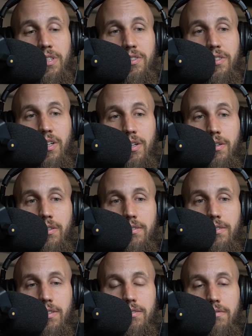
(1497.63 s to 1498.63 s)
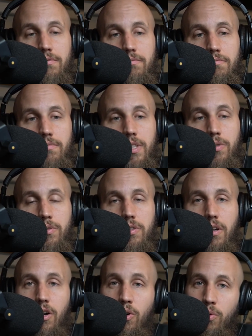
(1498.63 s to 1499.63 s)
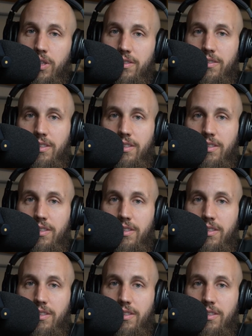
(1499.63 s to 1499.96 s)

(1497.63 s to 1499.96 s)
so it was always the